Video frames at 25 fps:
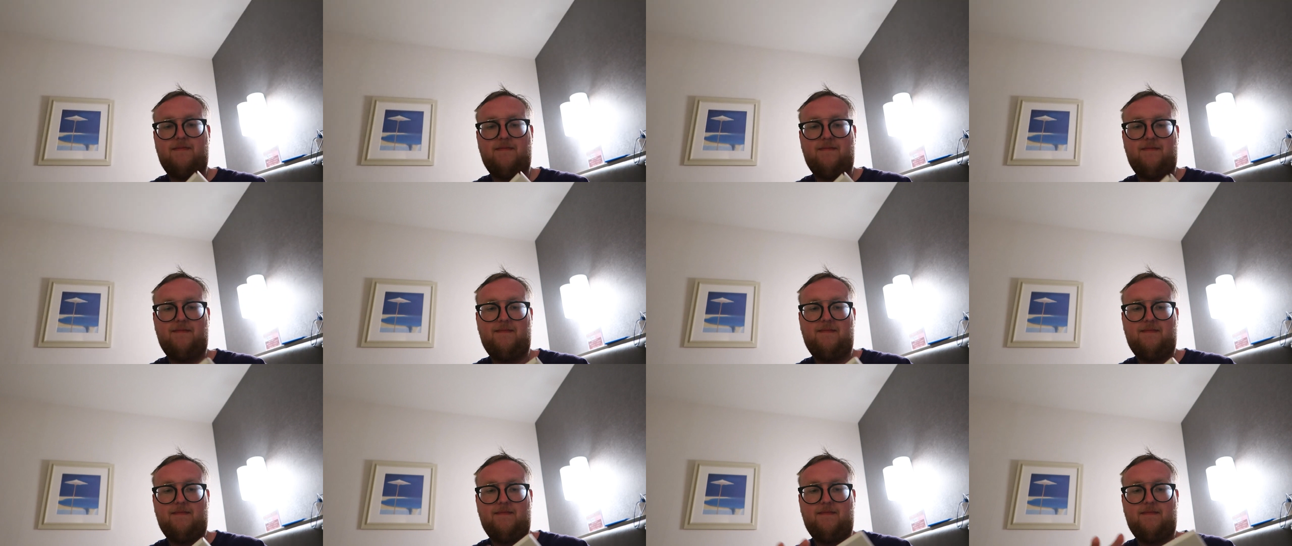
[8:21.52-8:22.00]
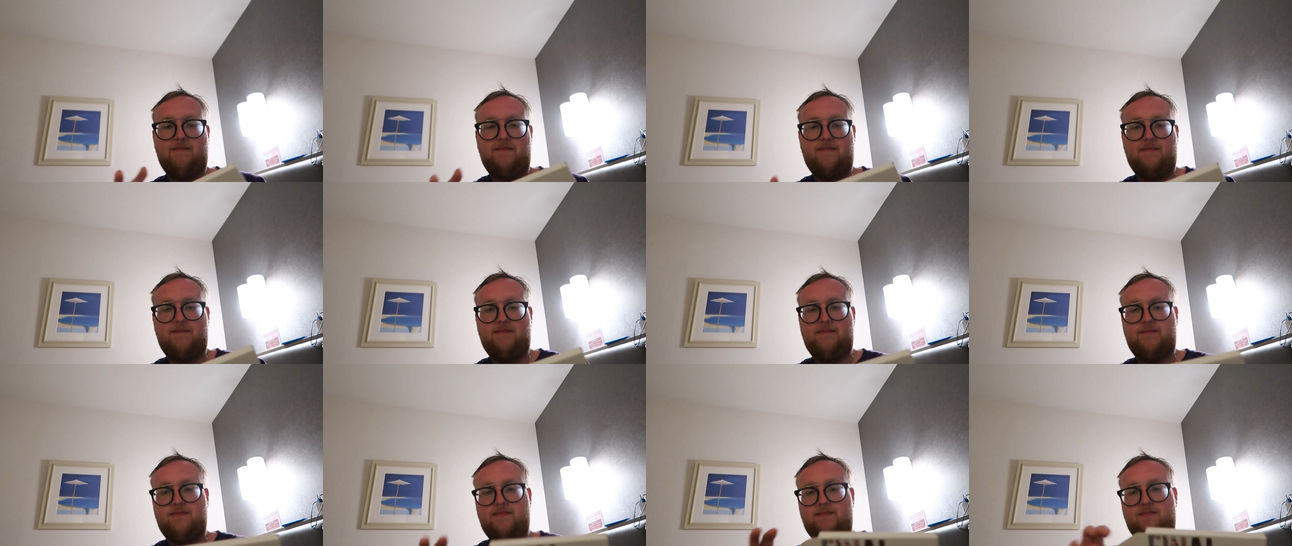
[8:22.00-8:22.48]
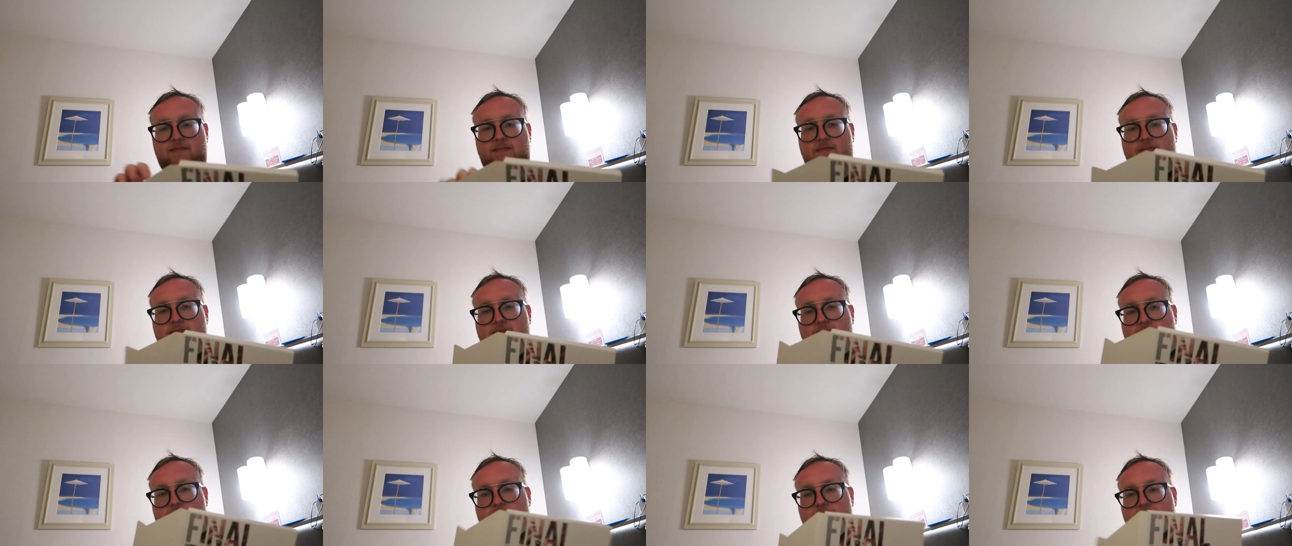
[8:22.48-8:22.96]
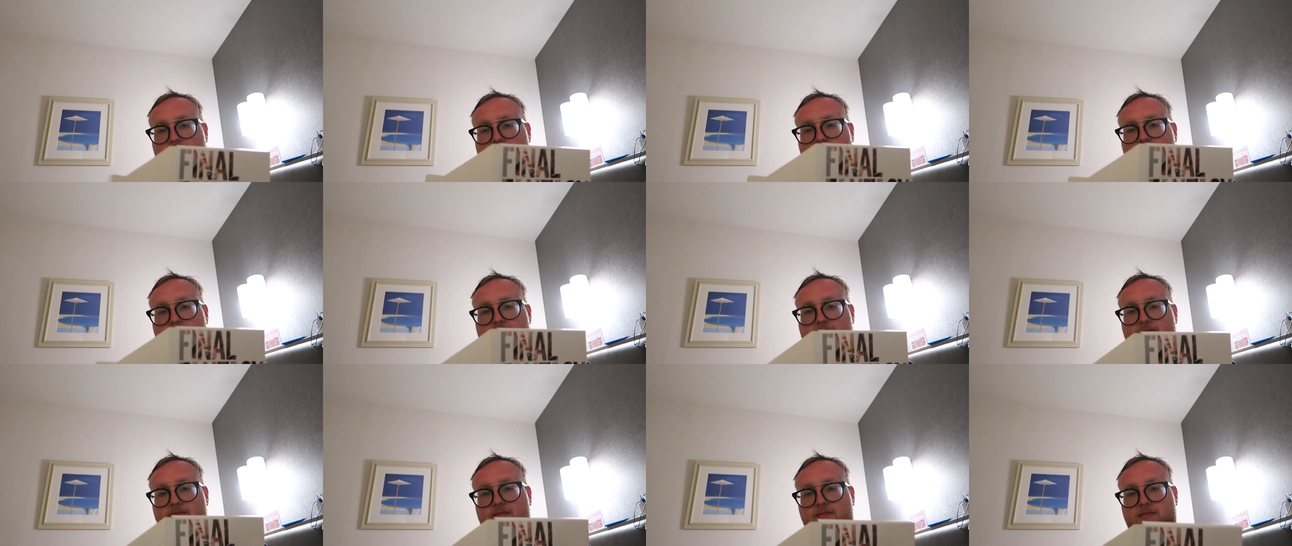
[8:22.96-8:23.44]

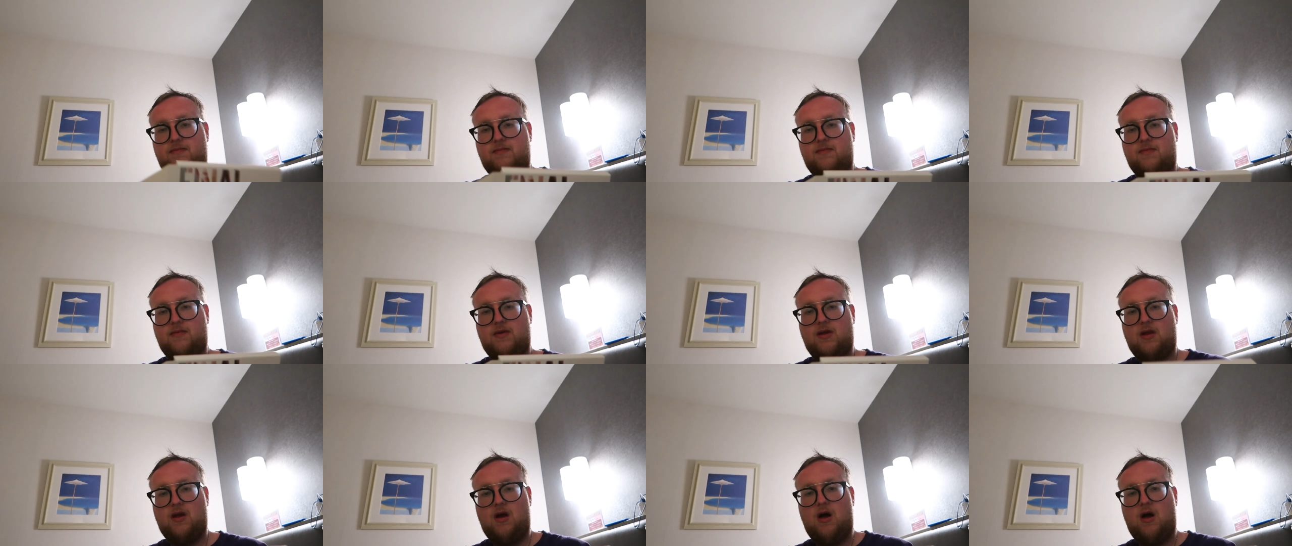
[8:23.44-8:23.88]
(silence)